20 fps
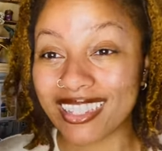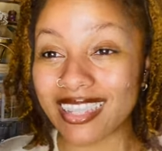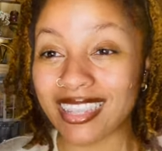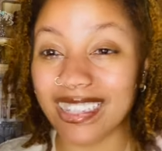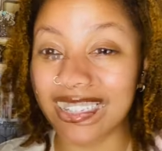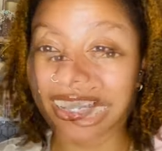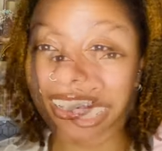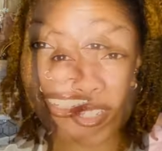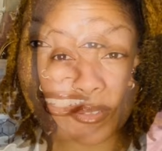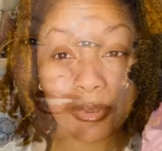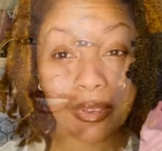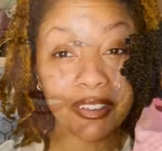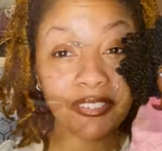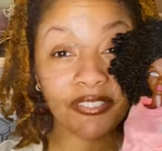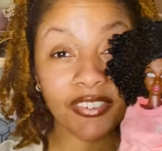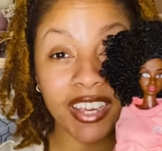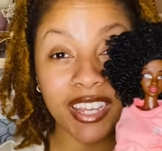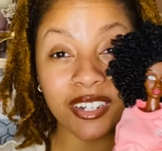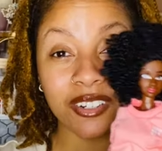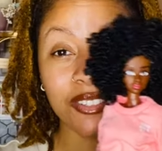Alright, so my
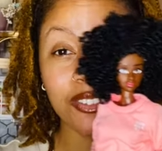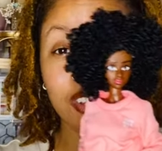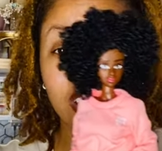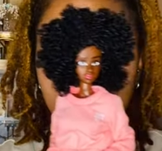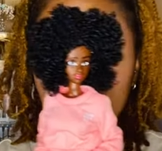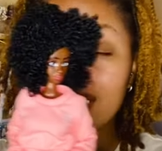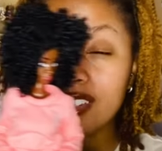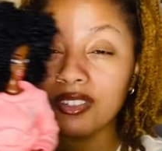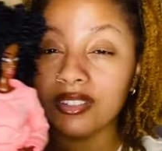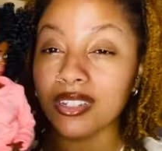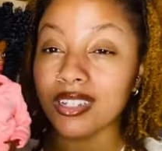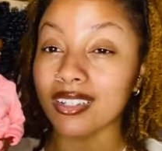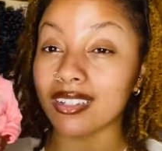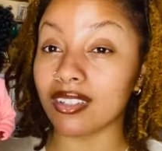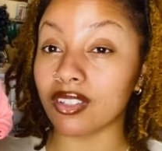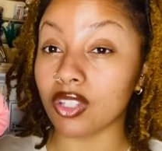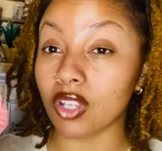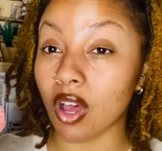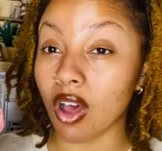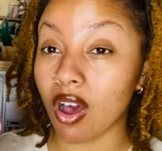final thoughts on this
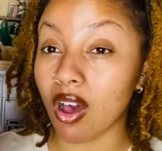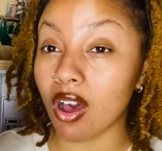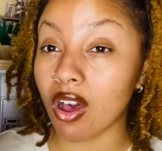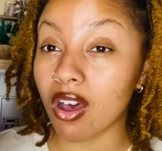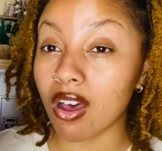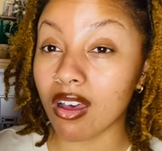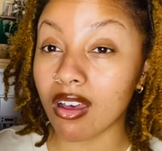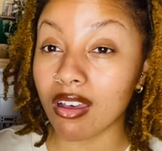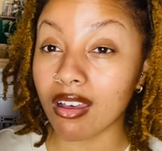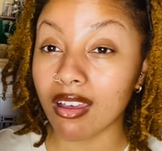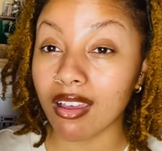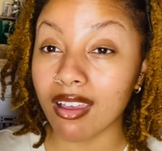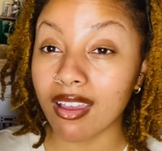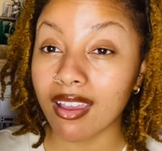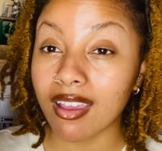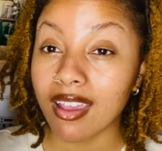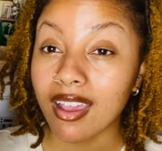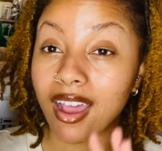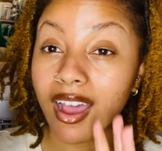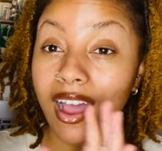doll.
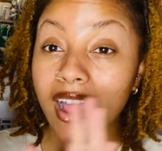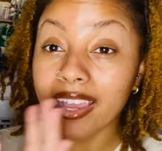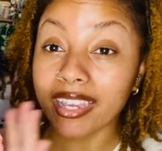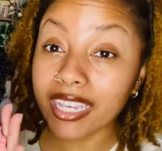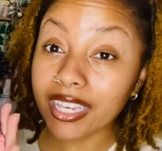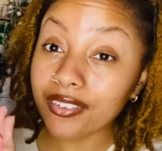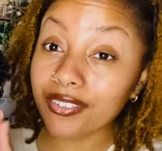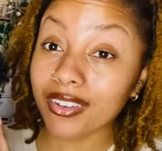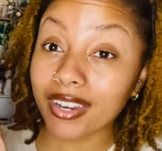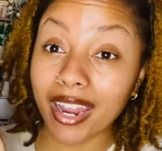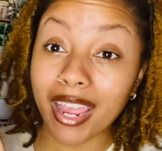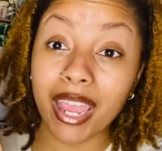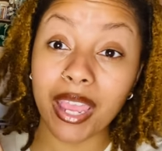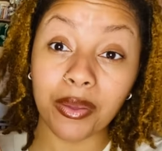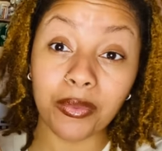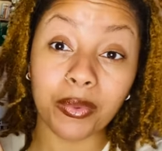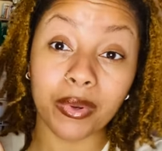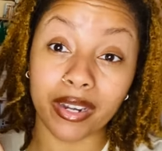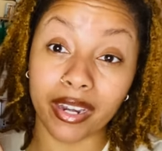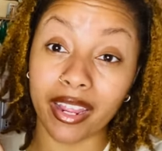I give it
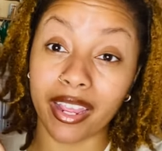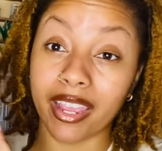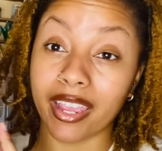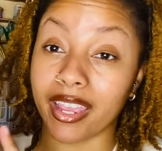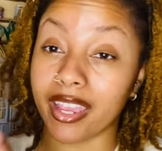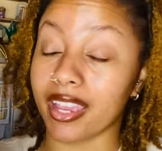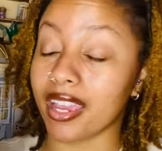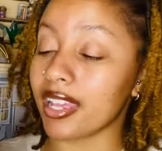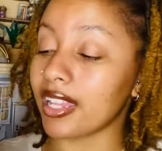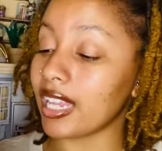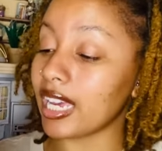an A1A.